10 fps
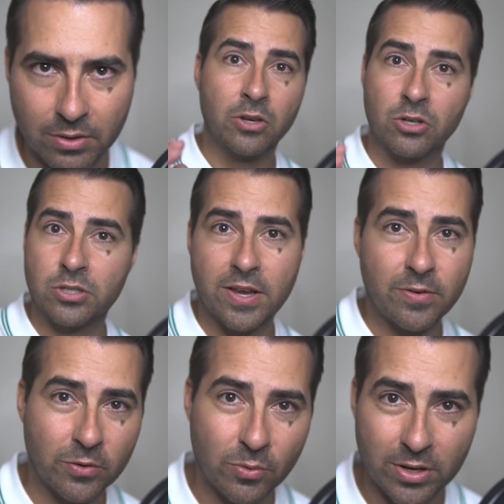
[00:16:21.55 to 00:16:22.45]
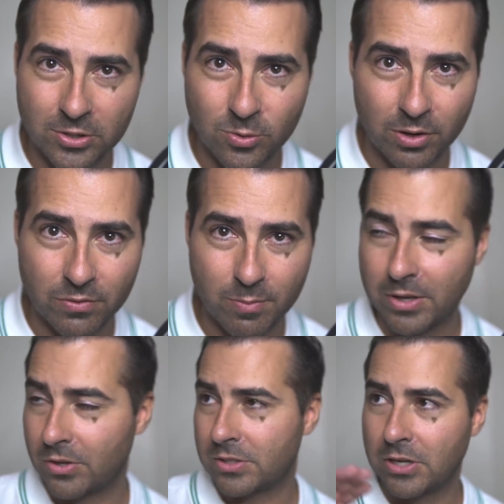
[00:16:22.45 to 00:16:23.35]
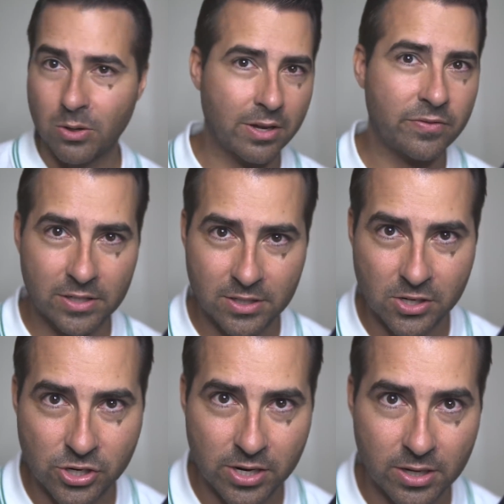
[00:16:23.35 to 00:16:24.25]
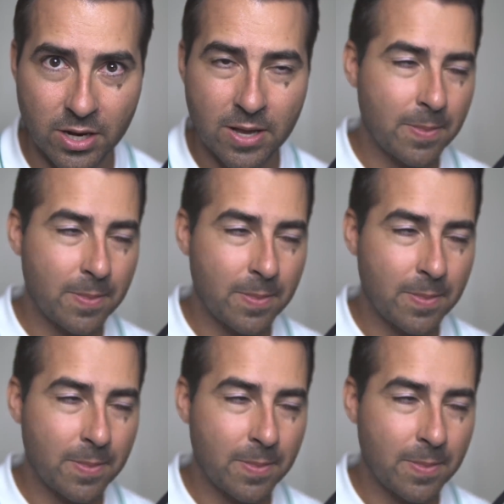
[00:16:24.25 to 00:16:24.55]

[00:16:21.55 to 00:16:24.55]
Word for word: You're safe if you read a story from me. There's no leftist agenda.